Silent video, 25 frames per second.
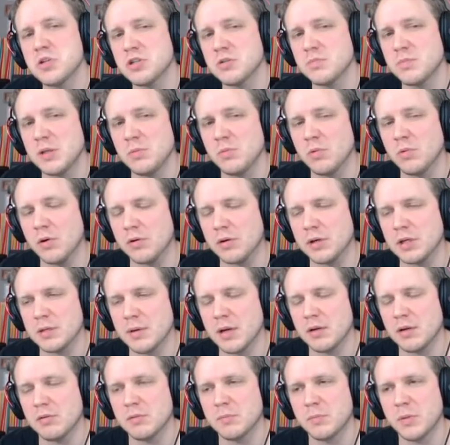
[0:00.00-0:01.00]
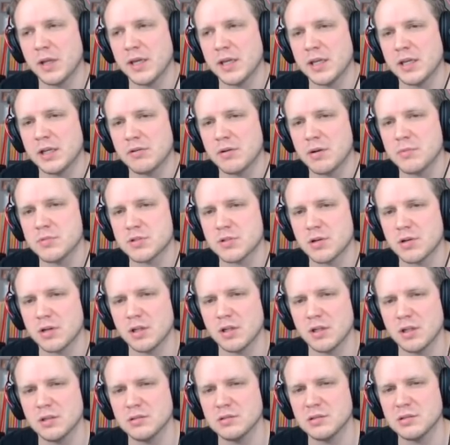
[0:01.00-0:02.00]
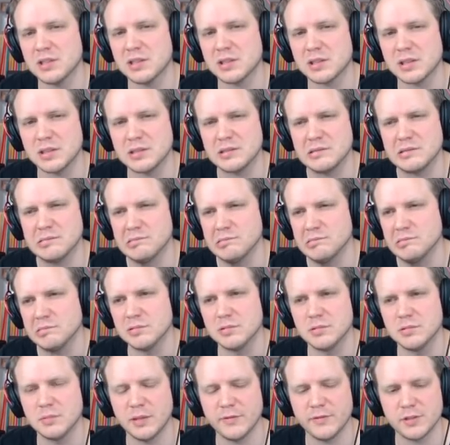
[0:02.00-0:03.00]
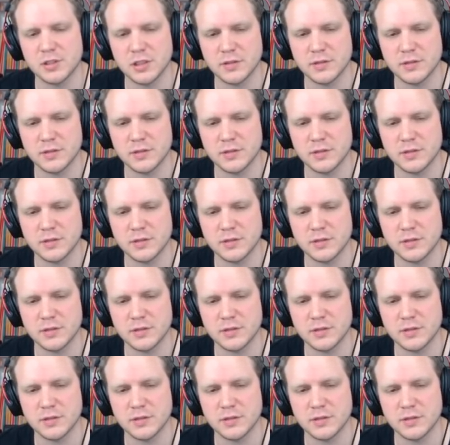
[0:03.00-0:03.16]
should be worried about when playing Grimstroke? You're like, oh, actually, mm, might be a